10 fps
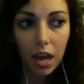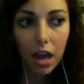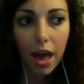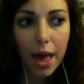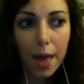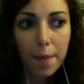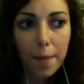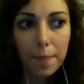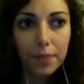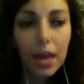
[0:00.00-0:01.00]
I
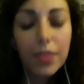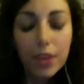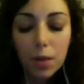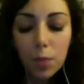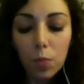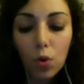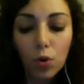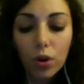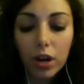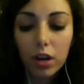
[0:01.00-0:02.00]
think
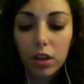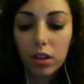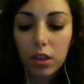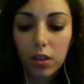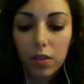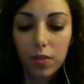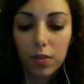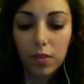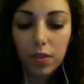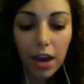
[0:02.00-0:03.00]
more
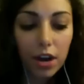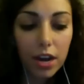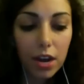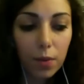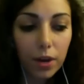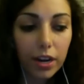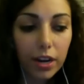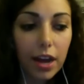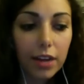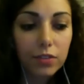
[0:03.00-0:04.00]
the area where it
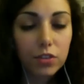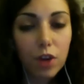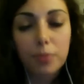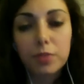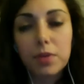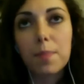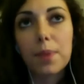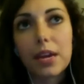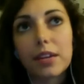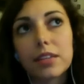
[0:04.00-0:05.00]
kind of stops me a
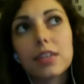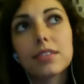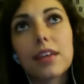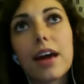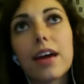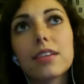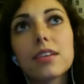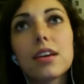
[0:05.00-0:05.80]
bit is that